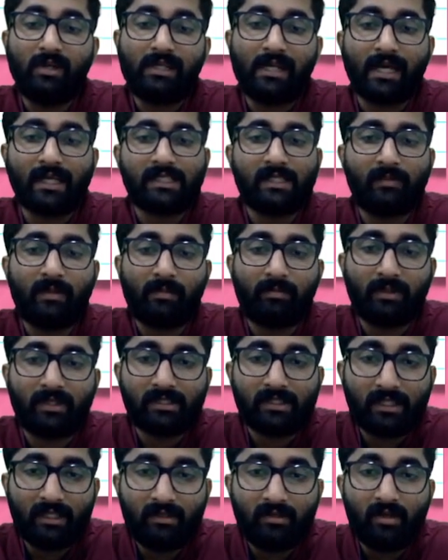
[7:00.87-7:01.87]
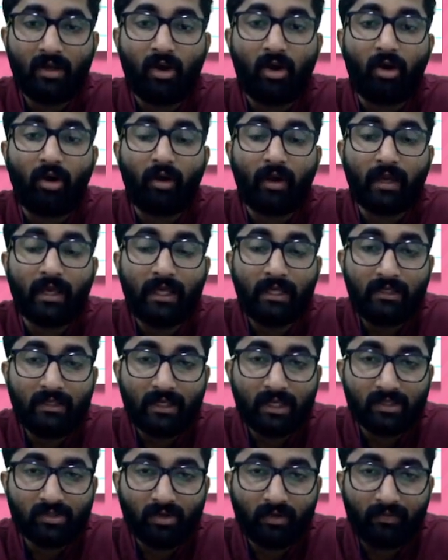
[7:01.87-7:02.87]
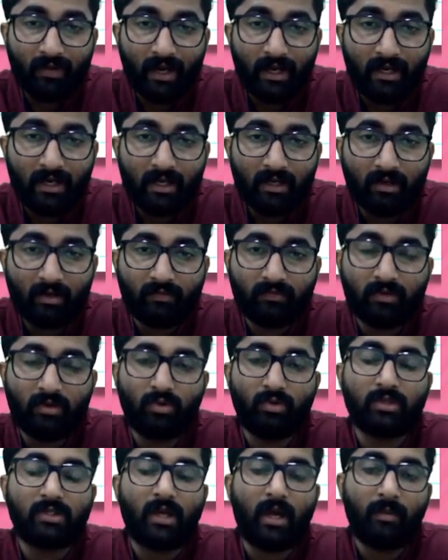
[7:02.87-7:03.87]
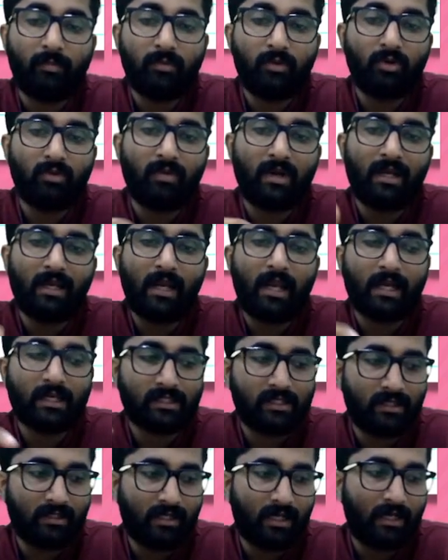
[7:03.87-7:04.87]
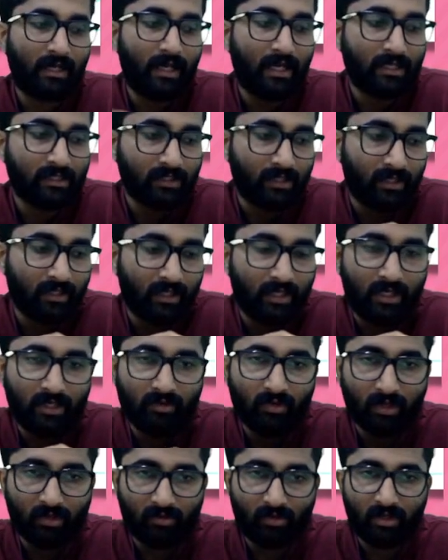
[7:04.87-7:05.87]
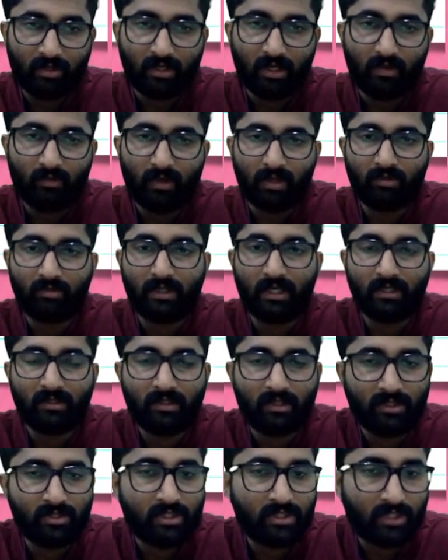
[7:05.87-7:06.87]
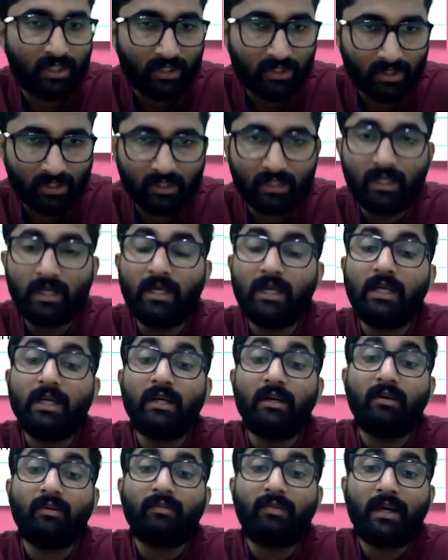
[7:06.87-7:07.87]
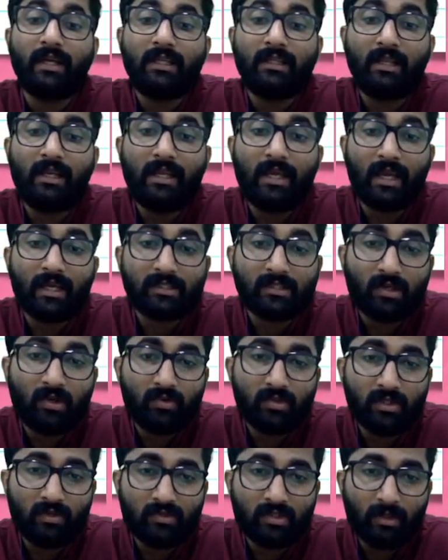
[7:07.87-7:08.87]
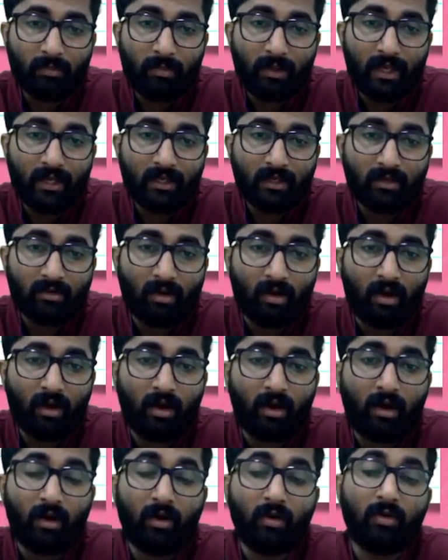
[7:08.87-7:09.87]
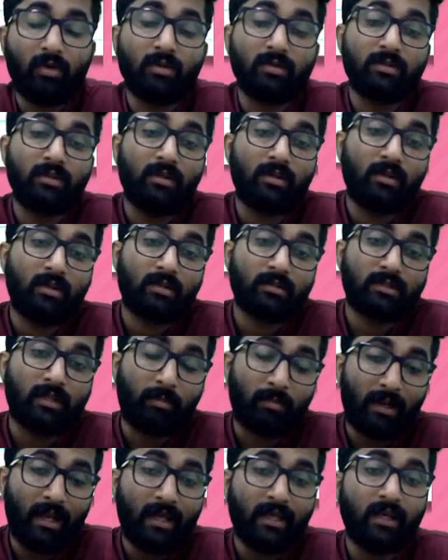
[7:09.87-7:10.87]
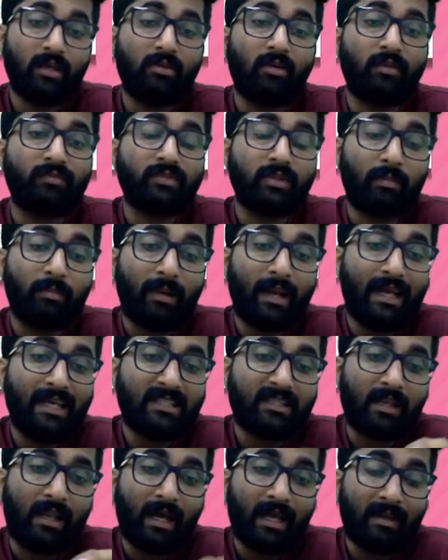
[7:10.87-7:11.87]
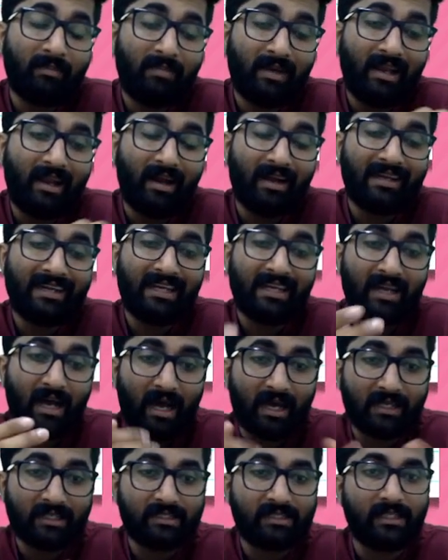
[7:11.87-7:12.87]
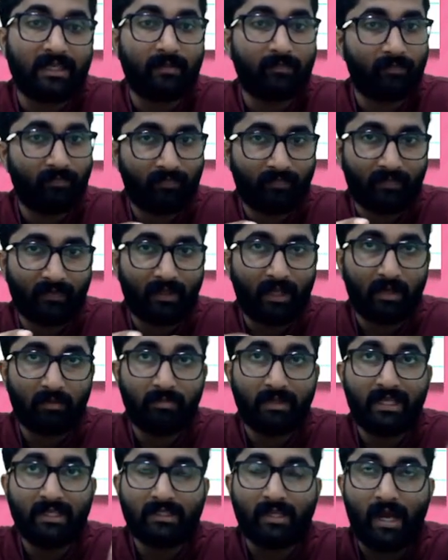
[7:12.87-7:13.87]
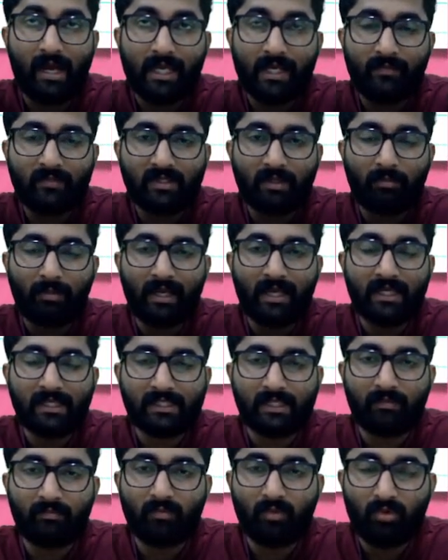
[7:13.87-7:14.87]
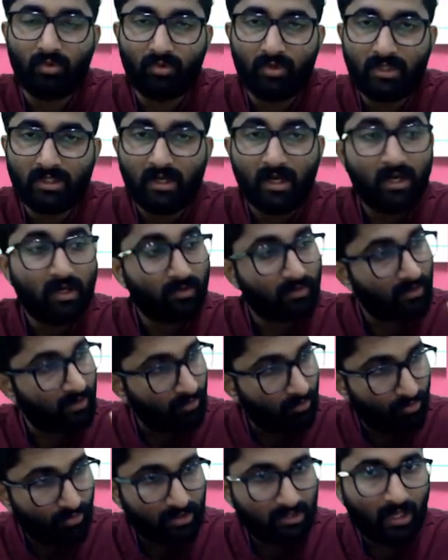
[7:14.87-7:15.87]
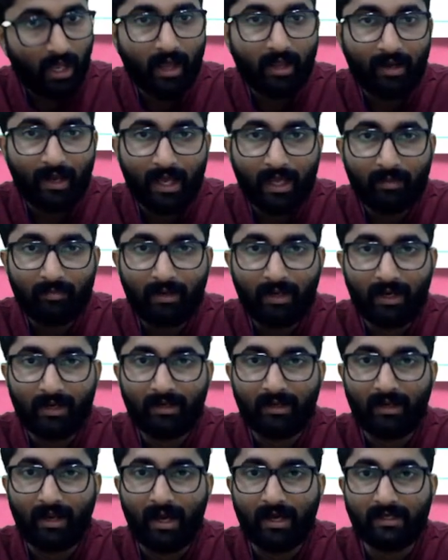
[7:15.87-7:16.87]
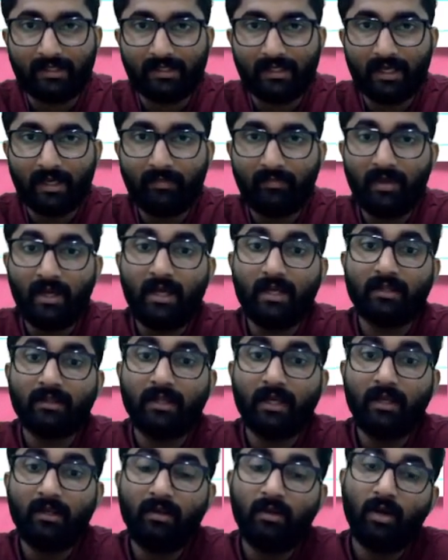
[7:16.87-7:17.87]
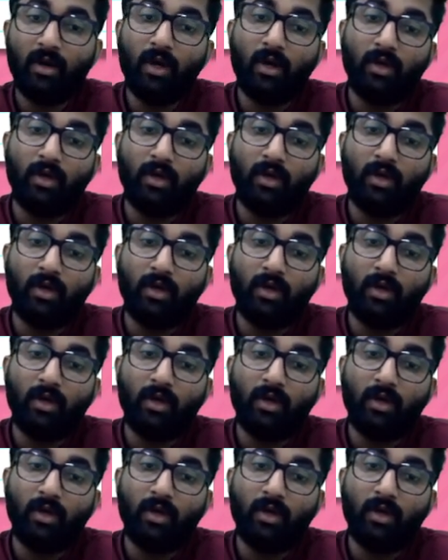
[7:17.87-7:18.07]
taxable person, in case of handicraft goods up to 20 lakhs and 10 lakhs, again you are not required to take the registration. Finally, exclusive supplier, the supplier of supplies liable under RCM. That means I am supplying some goods, the goods are liable under RCM, then